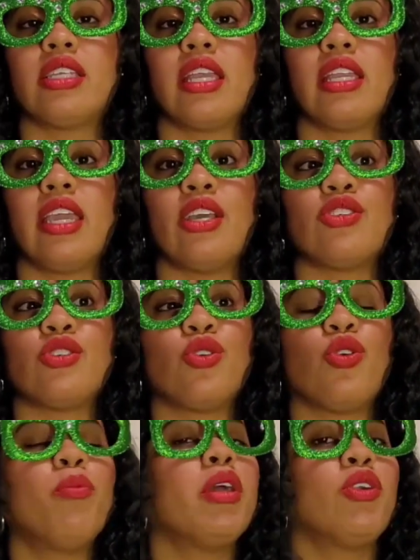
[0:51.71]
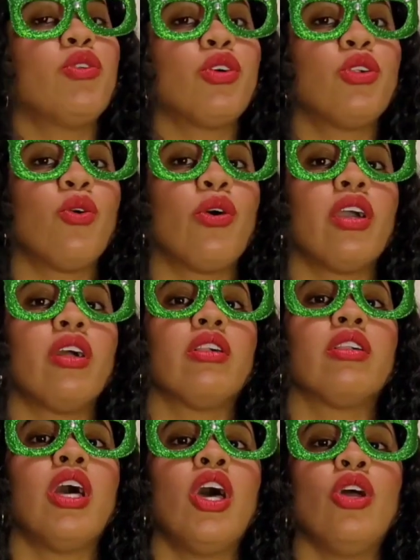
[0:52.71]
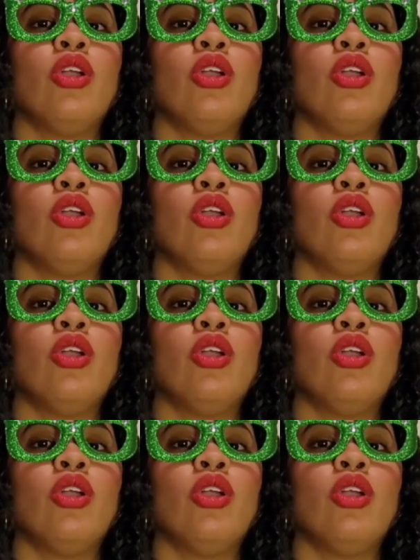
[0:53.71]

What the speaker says: skincare. So no mineral oil,